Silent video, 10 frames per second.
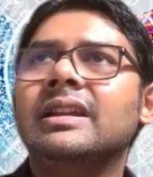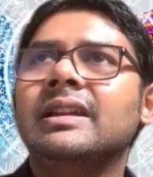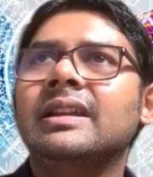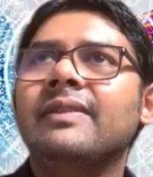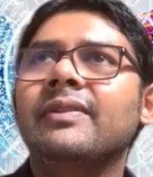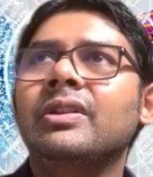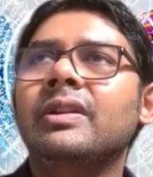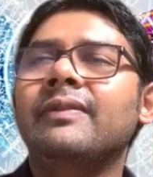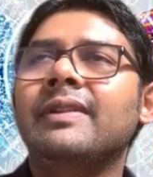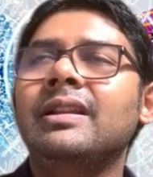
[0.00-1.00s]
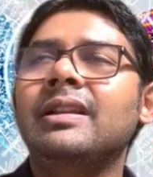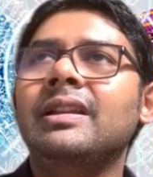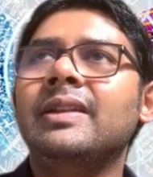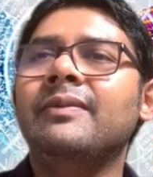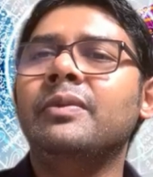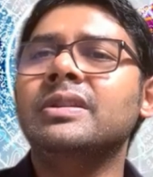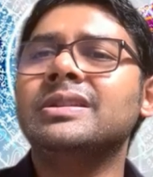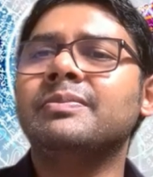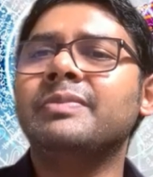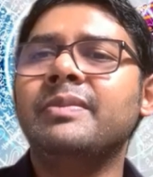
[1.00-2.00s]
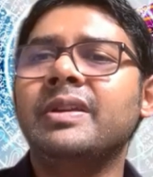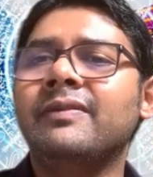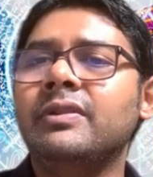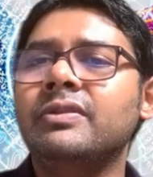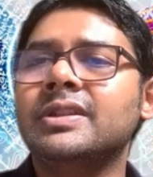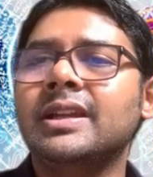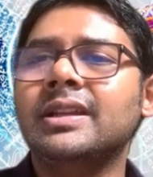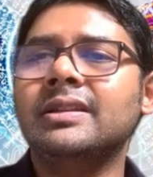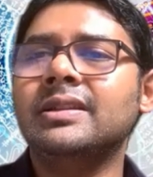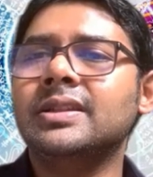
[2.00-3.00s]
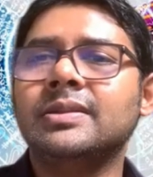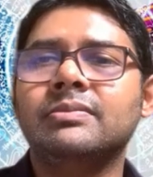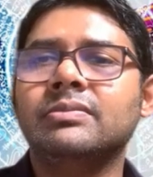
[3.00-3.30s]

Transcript: Even though it was maybe a few seconds,